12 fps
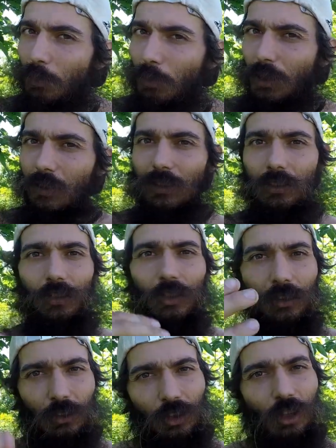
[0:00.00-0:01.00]
because it's
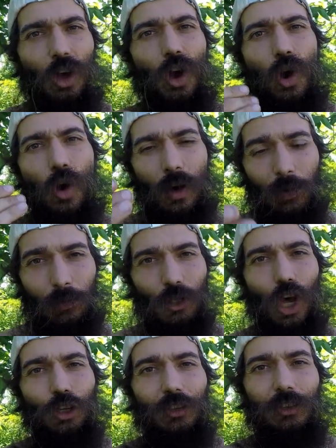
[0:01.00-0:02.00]
just slow and
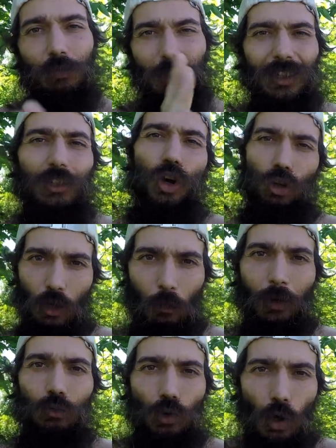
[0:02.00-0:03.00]
monotonous, but they're talking
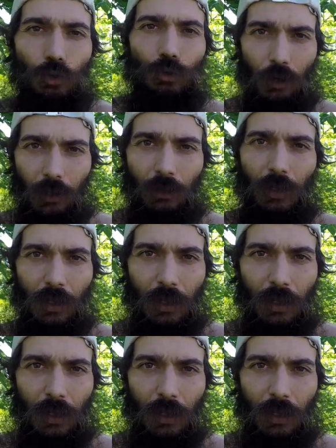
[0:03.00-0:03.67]
about road running.